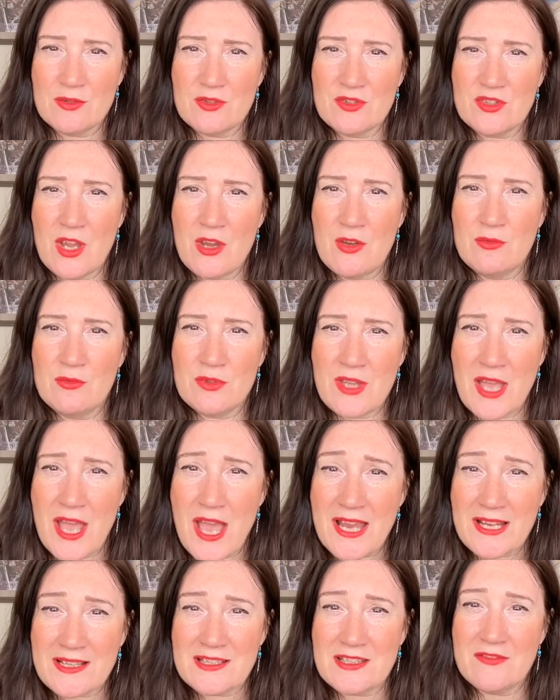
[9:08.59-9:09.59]
So
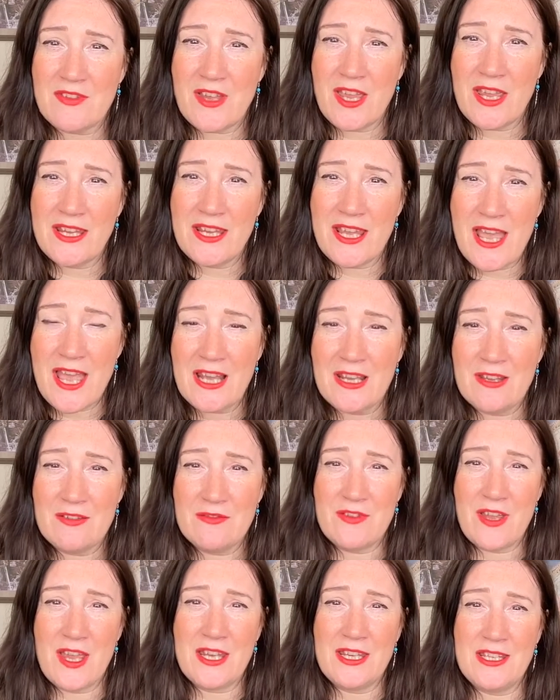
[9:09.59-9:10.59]
activate,
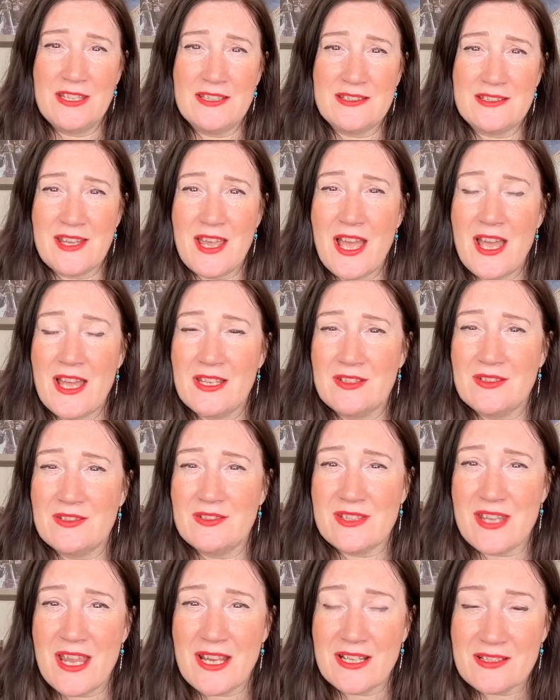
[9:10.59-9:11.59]
elevate,
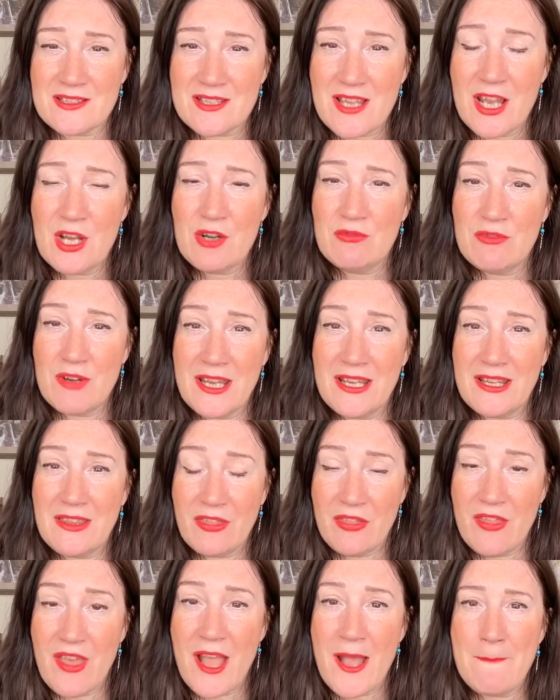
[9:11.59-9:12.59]
and
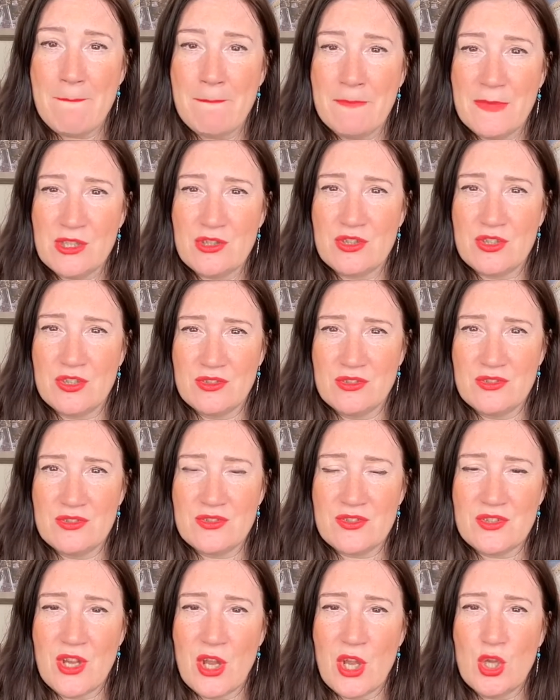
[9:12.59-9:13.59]
accelerate their
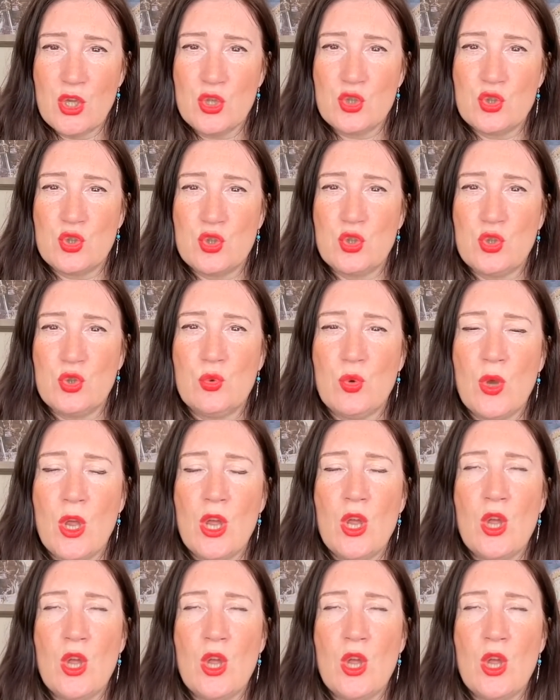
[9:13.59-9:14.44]
missions to